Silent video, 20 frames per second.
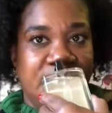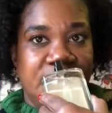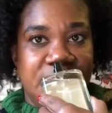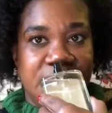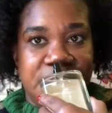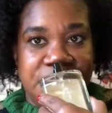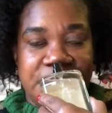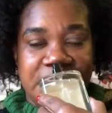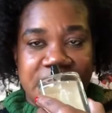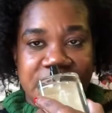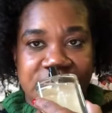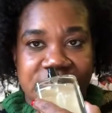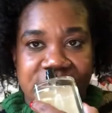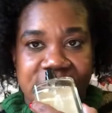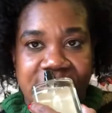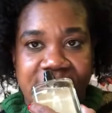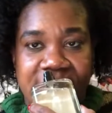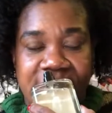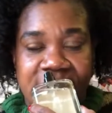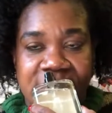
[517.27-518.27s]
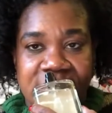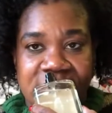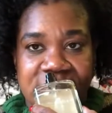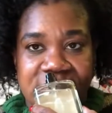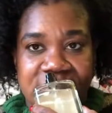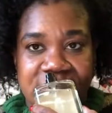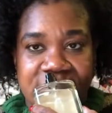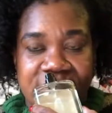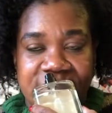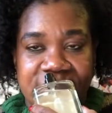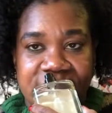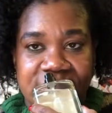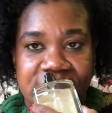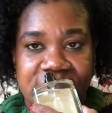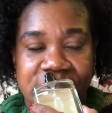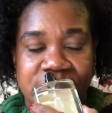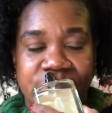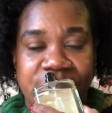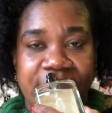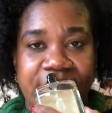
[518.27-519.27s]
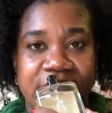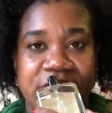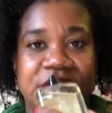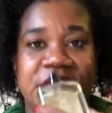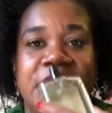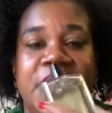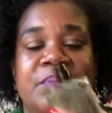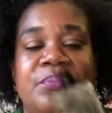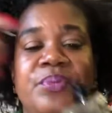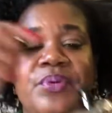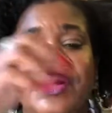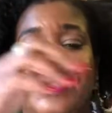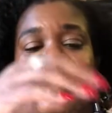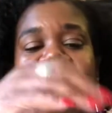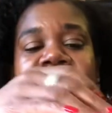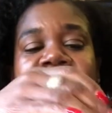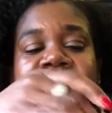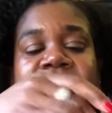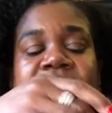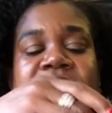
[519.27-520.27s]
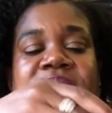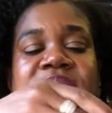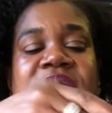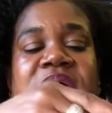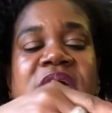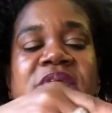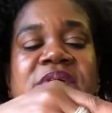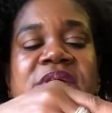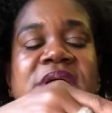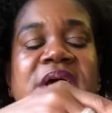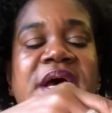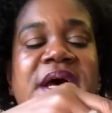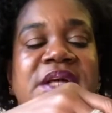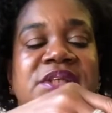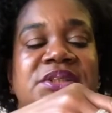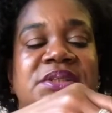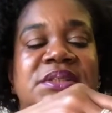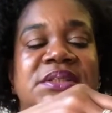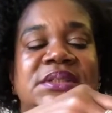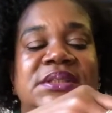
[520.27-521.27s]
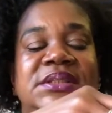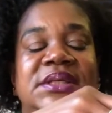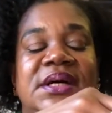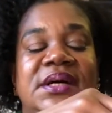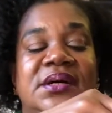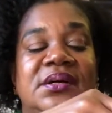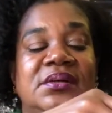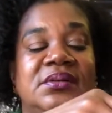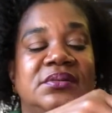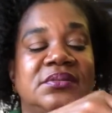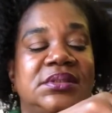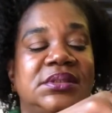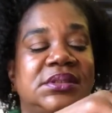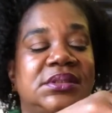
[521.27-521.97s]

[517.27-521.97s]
travel size of this. Well, actually, I bought, Zara actually sells,